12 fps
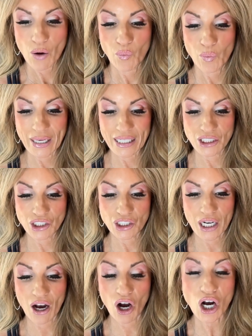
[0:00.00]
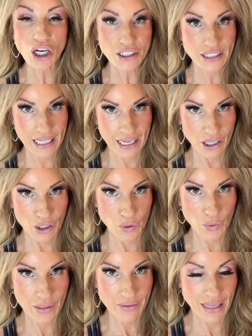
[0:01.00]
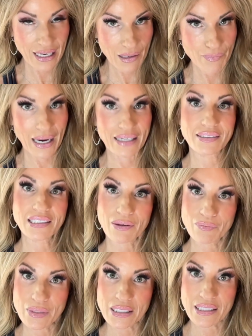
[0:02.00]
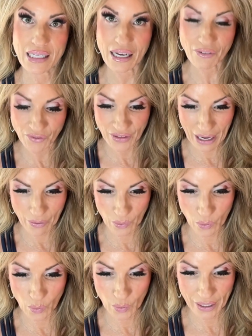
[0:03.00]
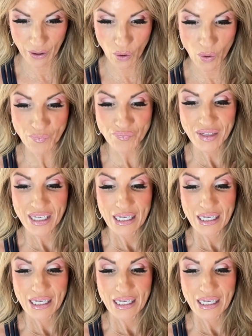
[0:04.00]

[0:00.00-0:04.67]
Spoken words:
which also they combine some sunflower oil,